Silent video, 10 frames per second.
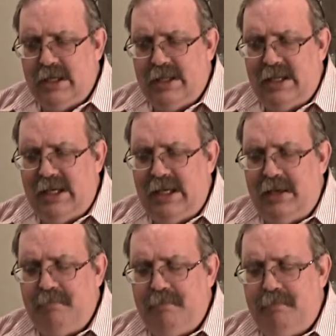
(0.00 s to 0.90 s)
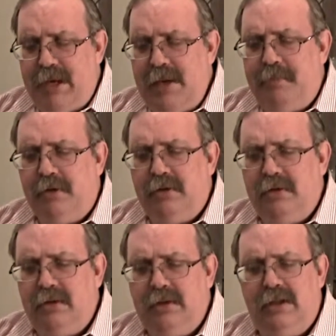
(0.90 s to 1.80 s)
the people
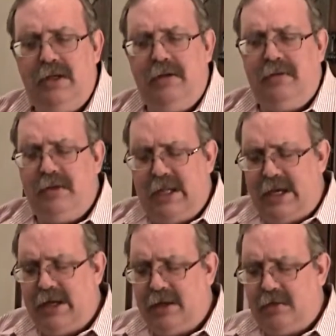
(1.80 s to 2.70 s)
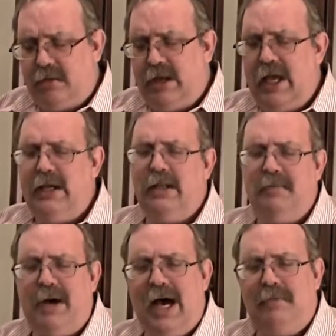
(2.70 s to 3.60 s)
that had created the
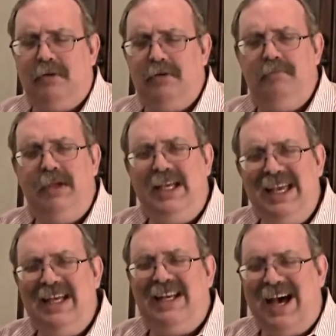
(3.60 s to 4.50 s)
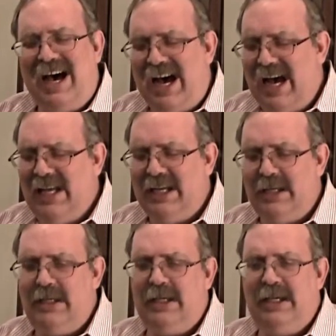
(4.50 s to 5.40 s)
Bible began to hide
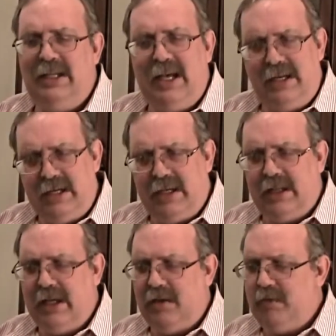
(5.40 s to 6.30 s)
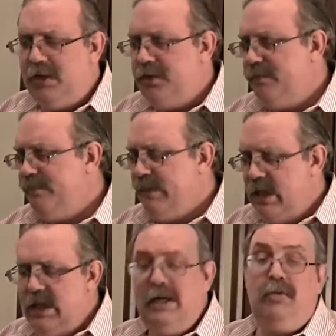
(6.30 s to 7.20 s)
it in that dead language.
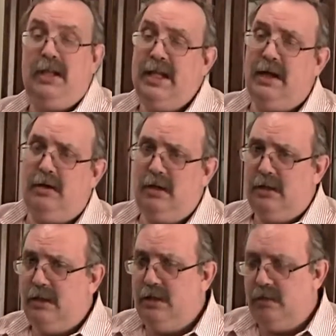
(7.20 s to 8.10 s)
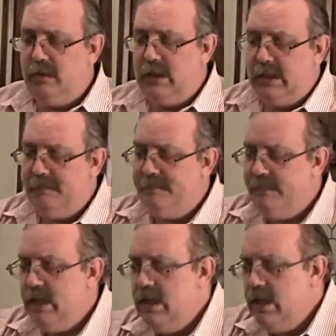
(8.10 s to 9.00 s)
It wasn't that hard to do, really.
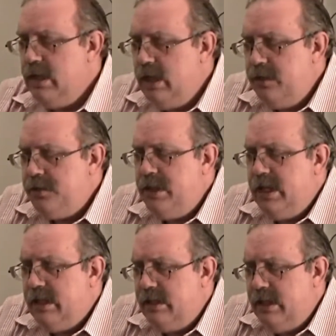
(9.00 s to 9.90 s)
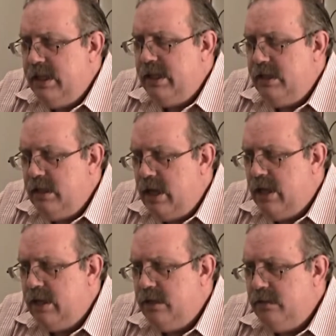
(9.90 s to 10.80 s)
Understand, the
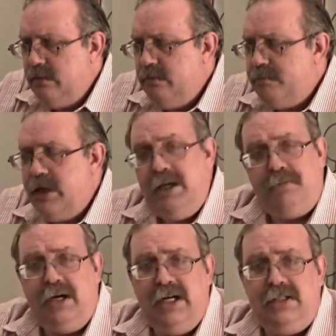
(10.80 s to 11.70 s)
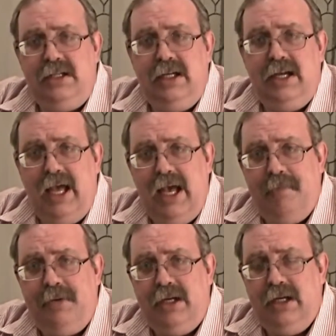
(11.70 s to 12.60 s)
printing press didn't
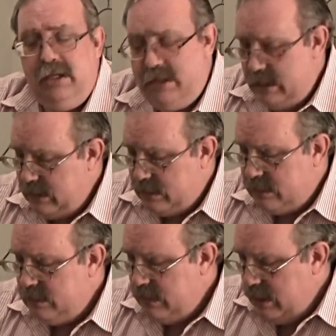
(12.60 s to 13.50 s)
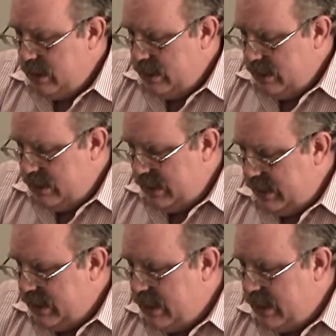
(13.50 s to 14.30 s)
happen until the